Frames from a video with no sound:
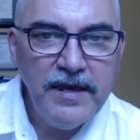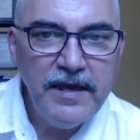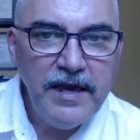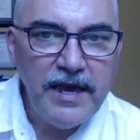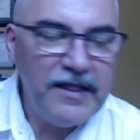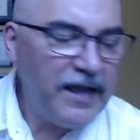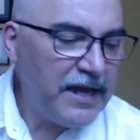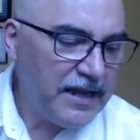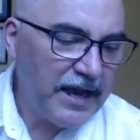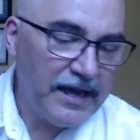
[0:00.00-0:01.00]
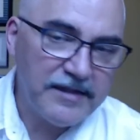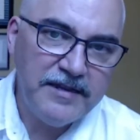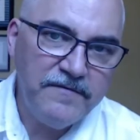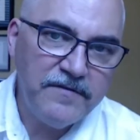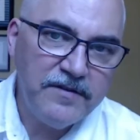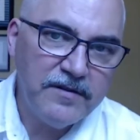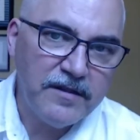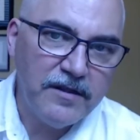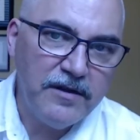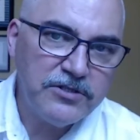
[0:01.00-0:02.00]
And that hasn't even
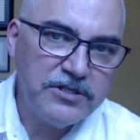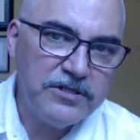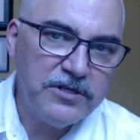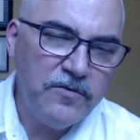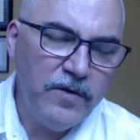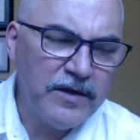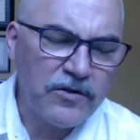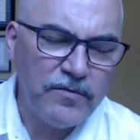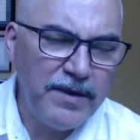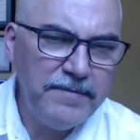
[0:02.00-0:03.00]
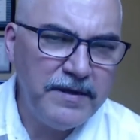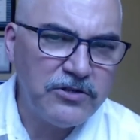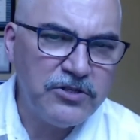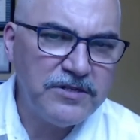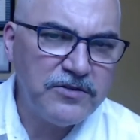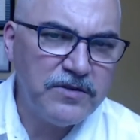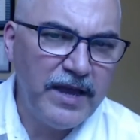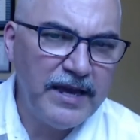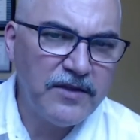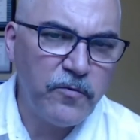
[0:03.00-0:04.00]
launched in the U.S., or maybe it just
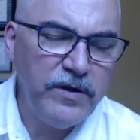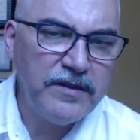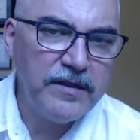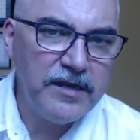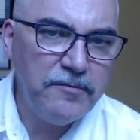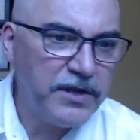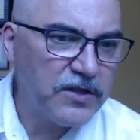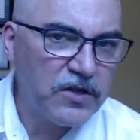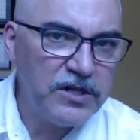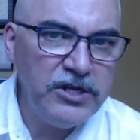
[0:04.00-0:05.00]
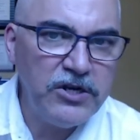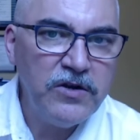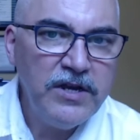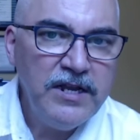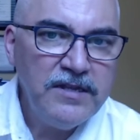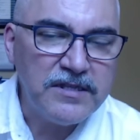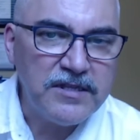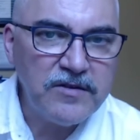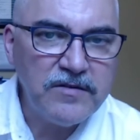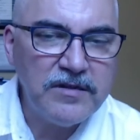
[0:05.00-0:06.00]
has recently, but it's clear that
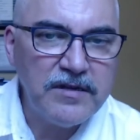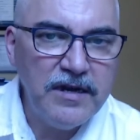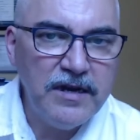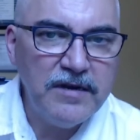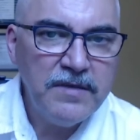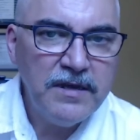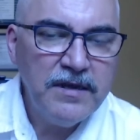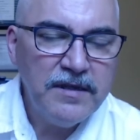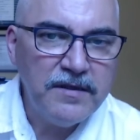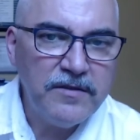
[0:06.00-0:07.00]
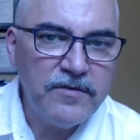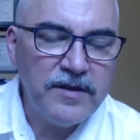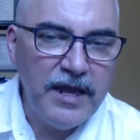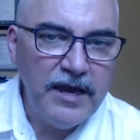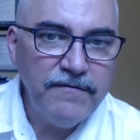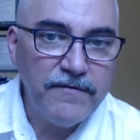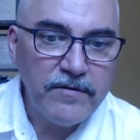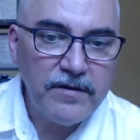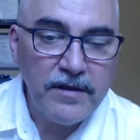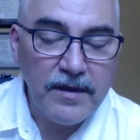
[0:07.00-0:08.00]
this was an
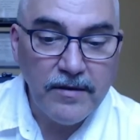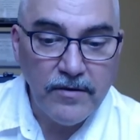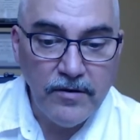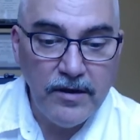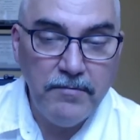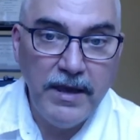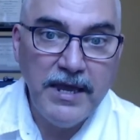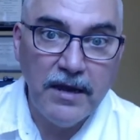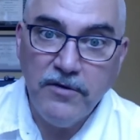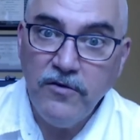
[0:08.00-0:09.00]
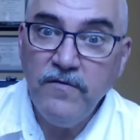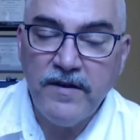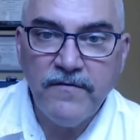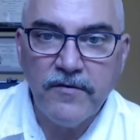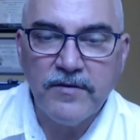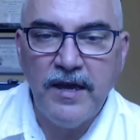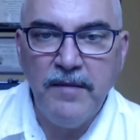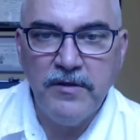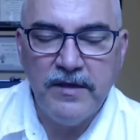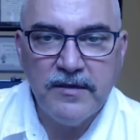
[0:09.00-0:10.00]
effort. Making a movie, for
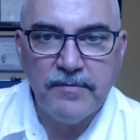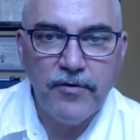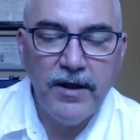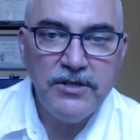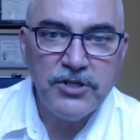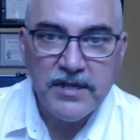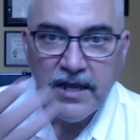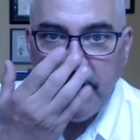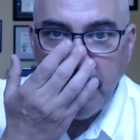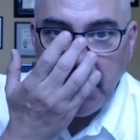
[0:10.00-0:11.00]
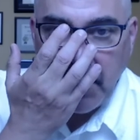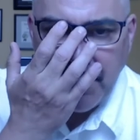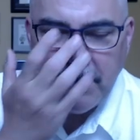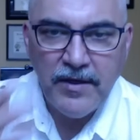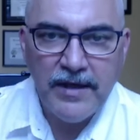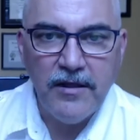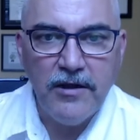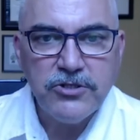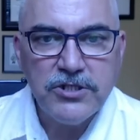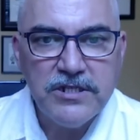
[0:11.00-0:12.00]
example, is a project, and they
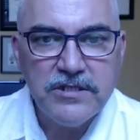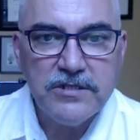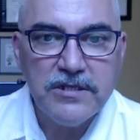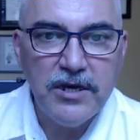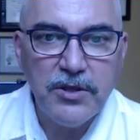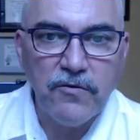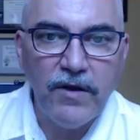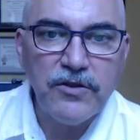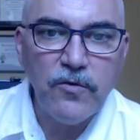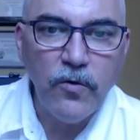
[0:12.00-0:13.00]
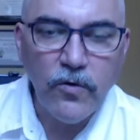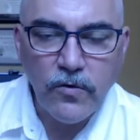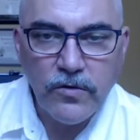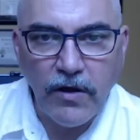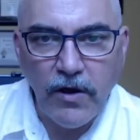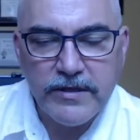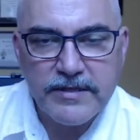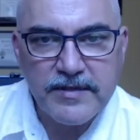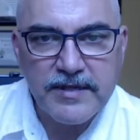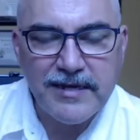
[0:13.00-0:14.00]
launched it throughout the world all at the
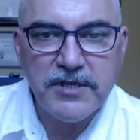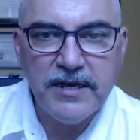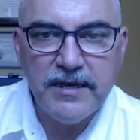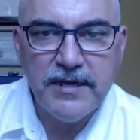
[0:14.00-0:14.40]
same time.